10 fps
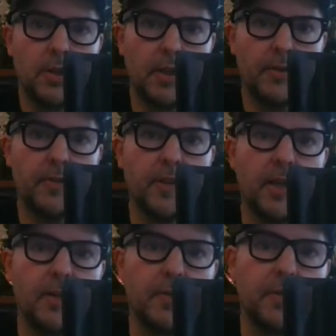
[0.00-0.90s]
it
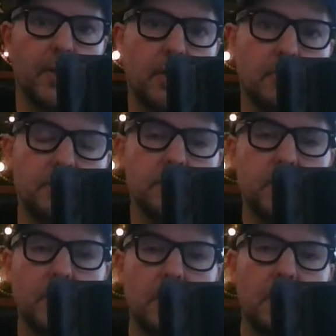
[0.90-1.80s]
says um,
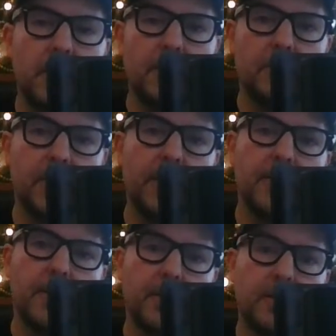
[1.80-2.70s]
legal
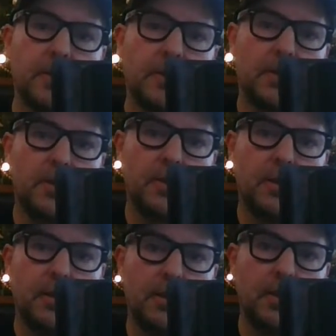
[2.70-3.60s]
tender,
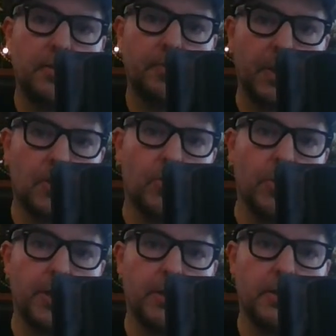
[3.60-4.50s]

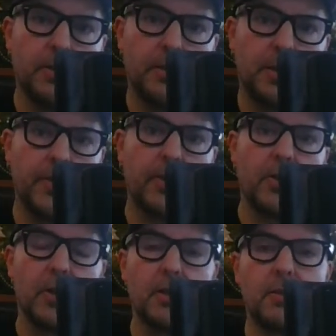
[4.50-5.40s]
Bitcoin, and the
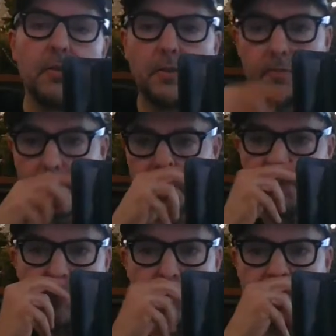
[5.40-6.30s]
dollar
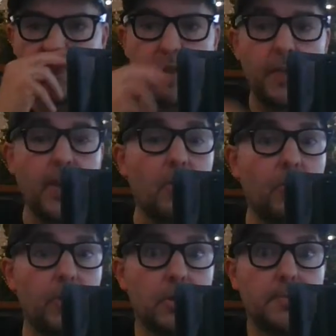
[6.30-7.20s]
in that
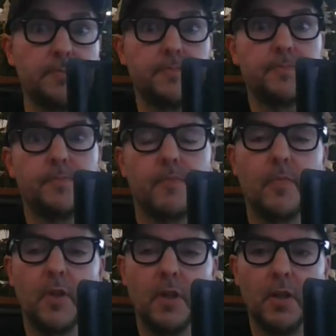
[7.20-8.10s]
order.
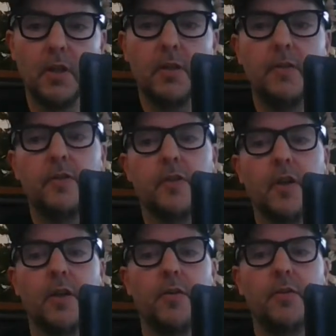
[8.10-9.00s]

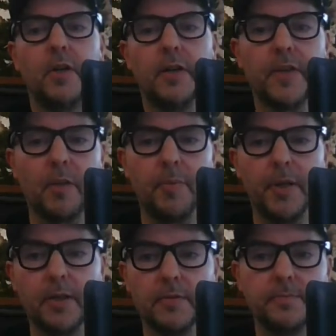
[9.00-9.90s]
So it's
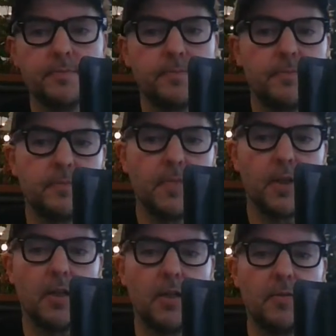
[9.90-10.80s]
happening,
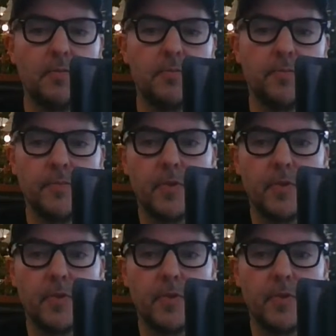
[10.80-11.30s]
um,